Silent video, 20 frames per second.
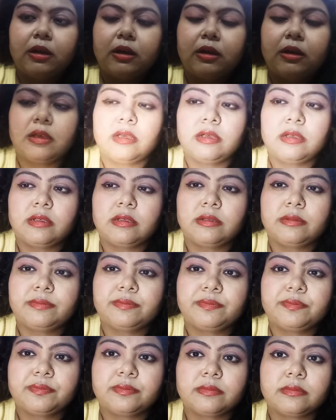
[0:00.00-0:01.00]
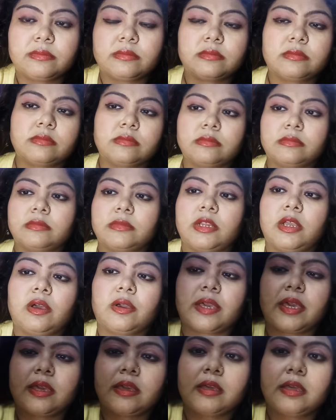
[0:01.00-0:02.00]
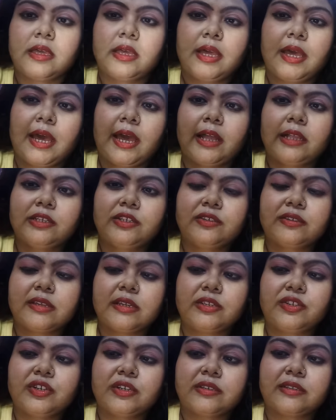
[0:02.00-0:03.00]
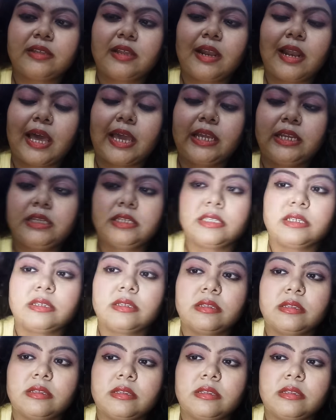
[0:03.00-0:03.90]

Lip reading: Okay, I'll just adjust the light.